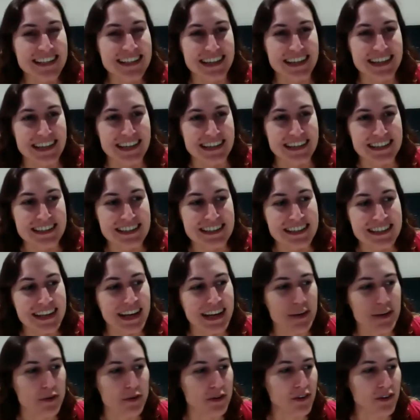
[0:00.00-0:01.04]
Center,
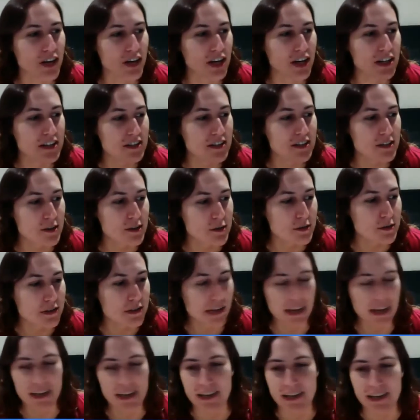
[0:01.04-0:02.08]
and we've got 2
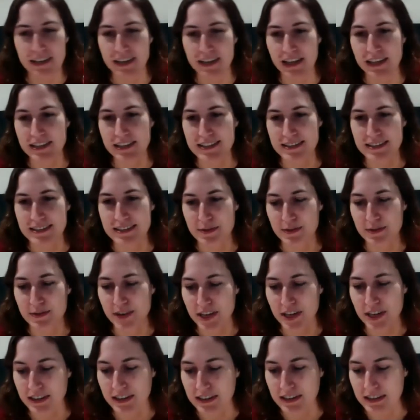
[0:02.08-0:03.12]
satellite galaxies. We've
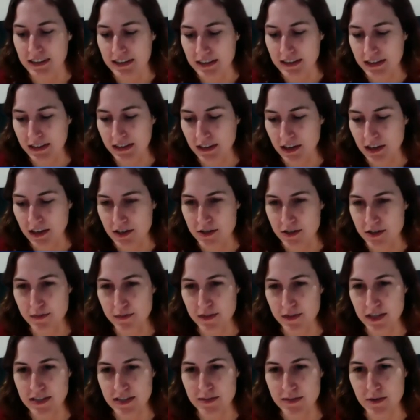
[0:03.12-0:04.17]
got the Large
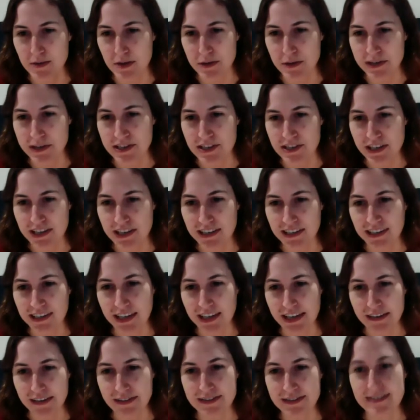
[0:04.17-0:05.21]
and Small Magellanic
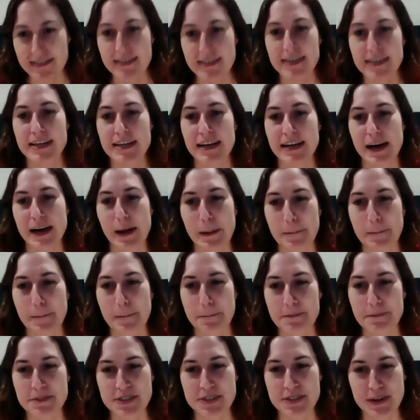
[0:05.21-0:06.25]
Clouds.
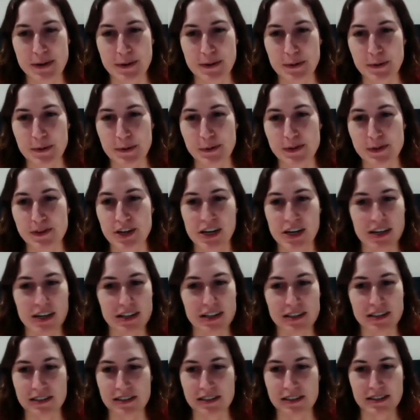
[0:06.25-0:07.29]
So we've
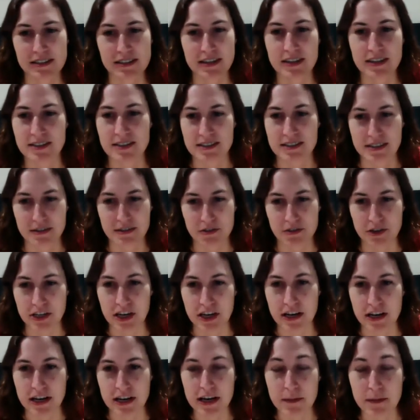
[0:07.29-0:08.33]
got tons of stuff going
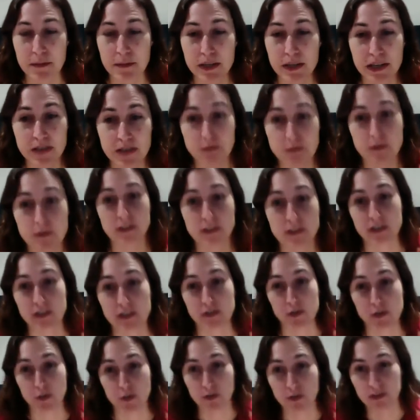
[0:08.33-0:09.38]
on, and because we're looking
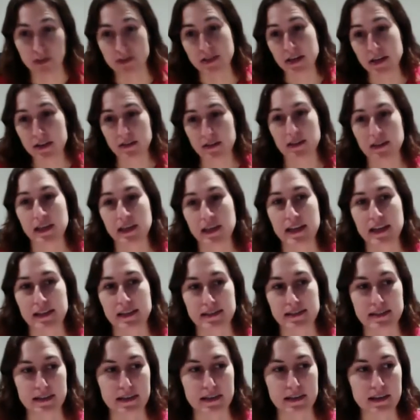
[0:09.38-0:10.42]
toward the center of the
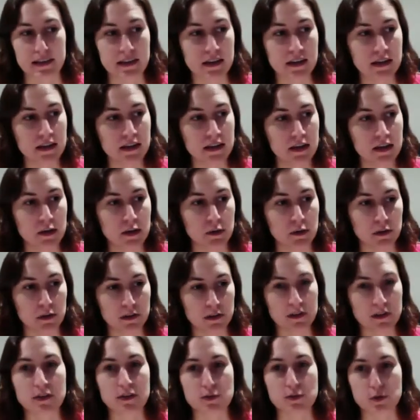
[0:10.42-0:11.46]
galaxy, we're
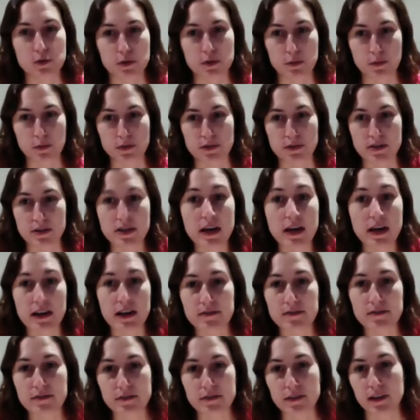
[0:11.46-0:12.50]
looking toward more stuff.